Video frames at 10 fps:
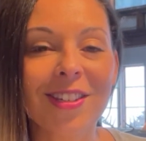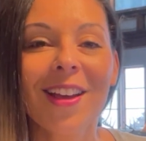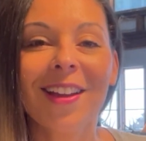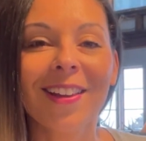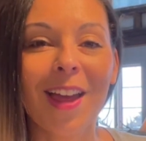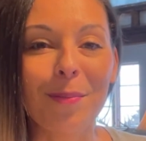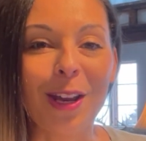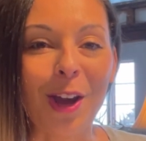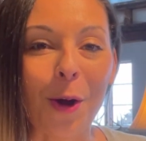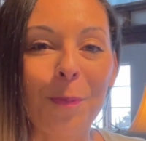If you have any
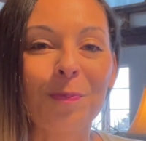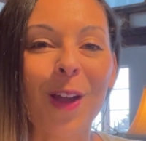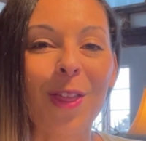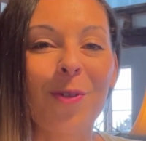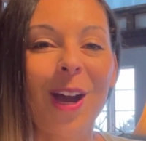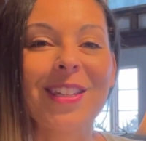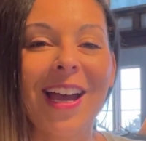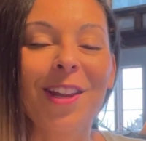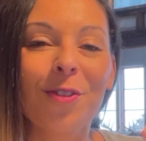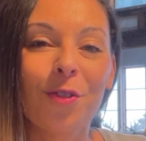questions, as usual,
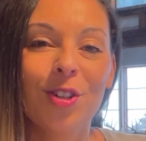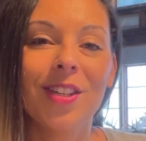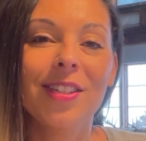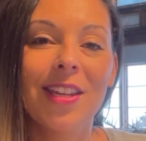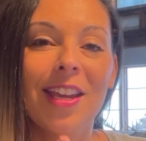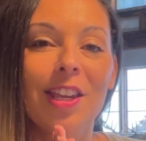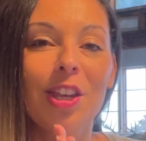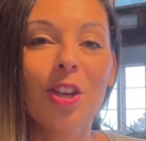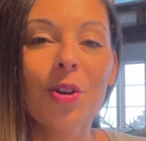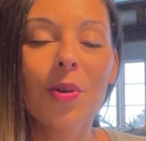let me know.
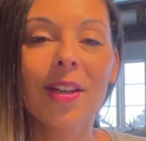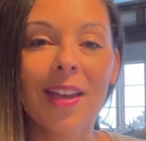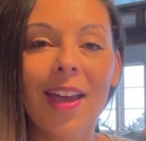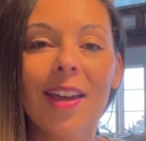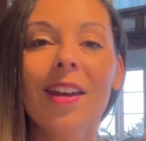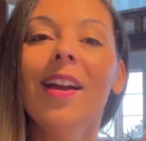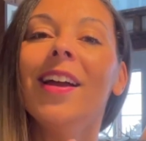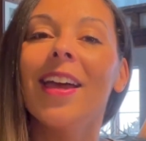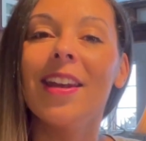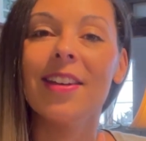Otherwise, have a
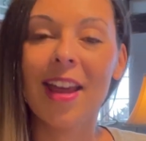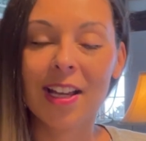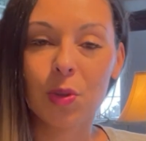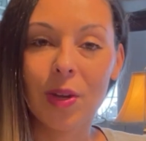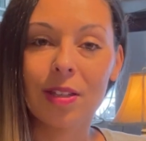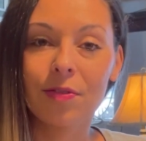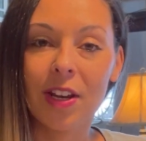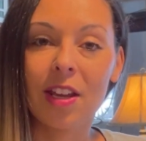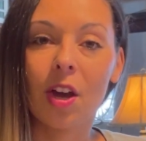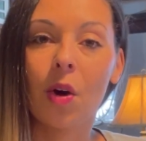great week
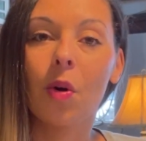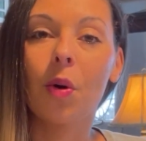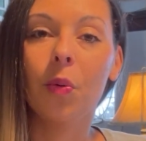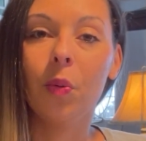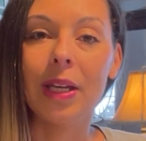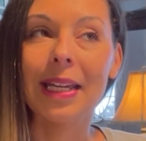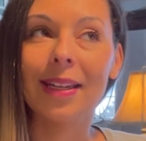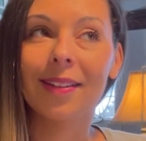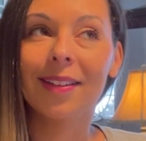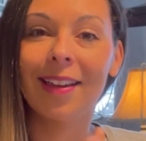17, and I'll see you
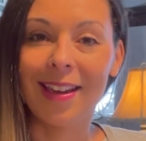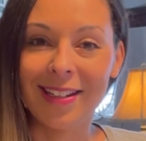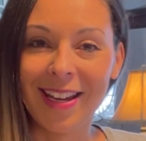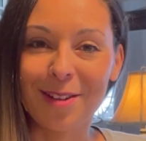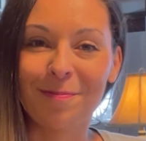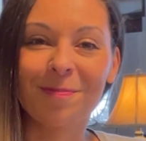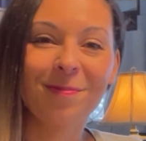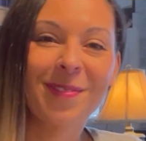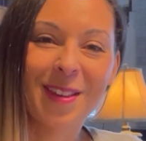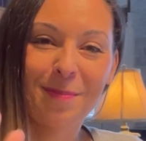next week for week
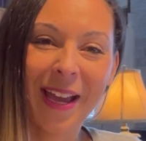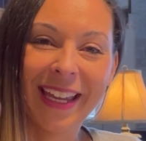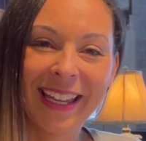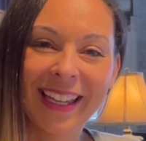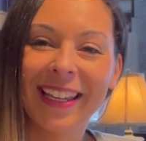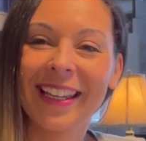18. Bye.